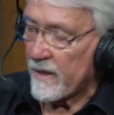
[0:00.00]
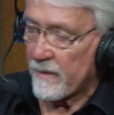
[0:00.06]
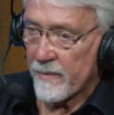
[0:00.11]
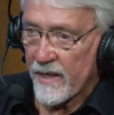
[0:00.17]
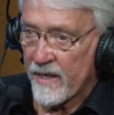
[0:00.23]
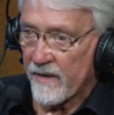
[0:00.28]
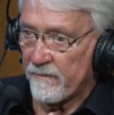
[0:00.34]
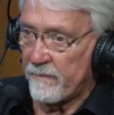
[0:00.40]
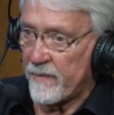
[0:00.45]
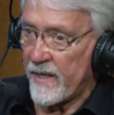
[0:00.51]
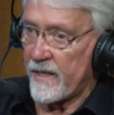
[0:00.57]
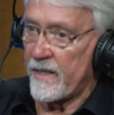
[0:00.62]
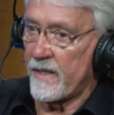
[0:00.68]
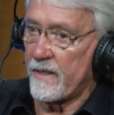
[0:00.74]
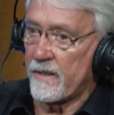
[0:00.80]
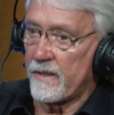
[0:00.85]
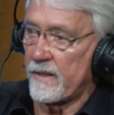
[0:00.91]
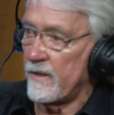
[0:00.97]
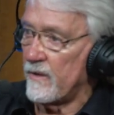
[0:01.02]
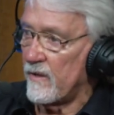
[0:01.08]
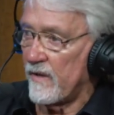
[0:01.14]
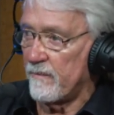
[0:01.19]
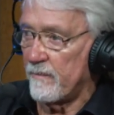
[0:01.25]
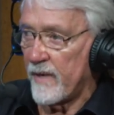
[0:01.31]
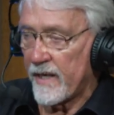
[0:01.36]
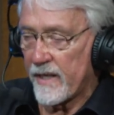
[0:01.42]
I mean, I've been in you know
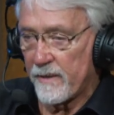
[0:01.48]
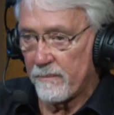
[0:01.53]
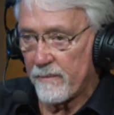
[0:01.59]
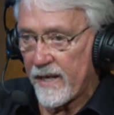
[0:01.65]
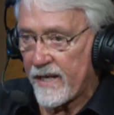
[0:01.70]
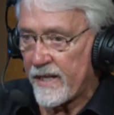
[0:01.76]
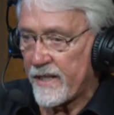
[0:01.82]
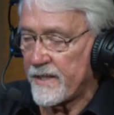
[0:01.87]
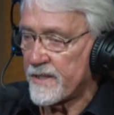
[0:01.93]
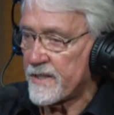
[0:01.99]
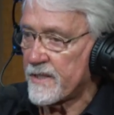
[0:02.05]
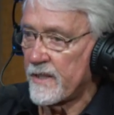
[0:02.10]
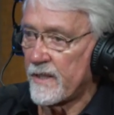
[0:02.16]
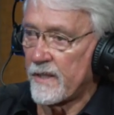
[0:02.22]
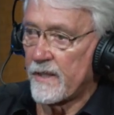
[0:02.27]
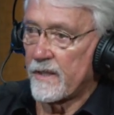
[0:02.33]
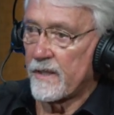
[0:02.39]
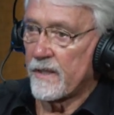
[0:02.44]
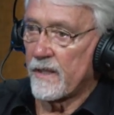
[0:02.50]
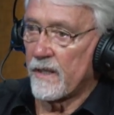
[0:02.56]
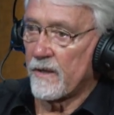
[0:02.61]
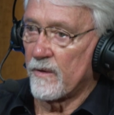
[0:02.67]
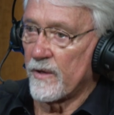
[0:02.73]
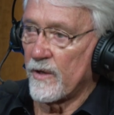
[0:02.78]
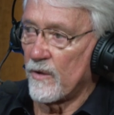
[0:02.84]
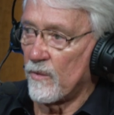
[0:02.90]
I've been in meetings
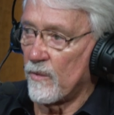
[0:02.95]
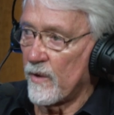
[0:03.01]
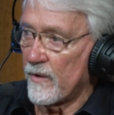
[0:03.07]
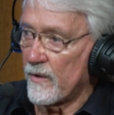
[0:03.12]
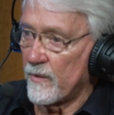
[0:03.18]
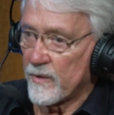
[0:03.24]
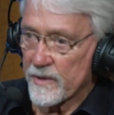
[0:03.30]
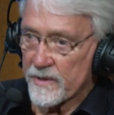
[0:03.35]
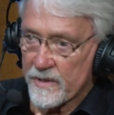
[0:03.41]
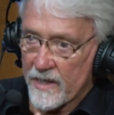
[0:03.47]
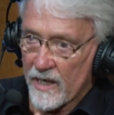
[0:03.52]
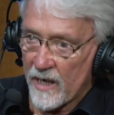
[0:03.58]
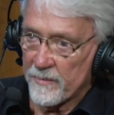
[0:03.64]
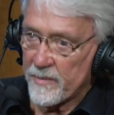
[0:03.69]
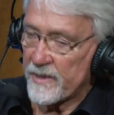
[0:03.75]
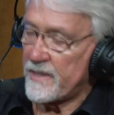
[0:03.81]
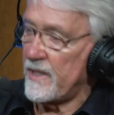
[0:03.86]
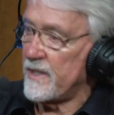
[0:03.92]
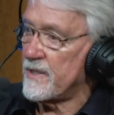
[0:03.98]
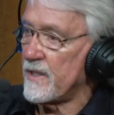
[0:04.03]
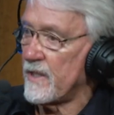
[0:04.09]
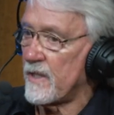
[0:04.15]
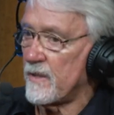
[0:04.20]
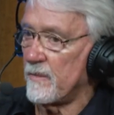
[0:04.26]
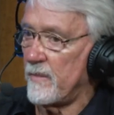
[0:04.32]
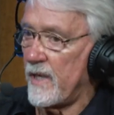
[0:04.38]
uh, you know, whether it was
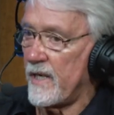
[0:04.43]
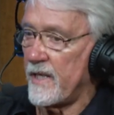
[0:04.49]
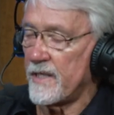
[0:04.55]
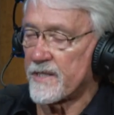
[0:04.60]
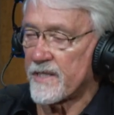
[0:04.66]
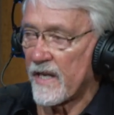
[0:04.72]
competition committees.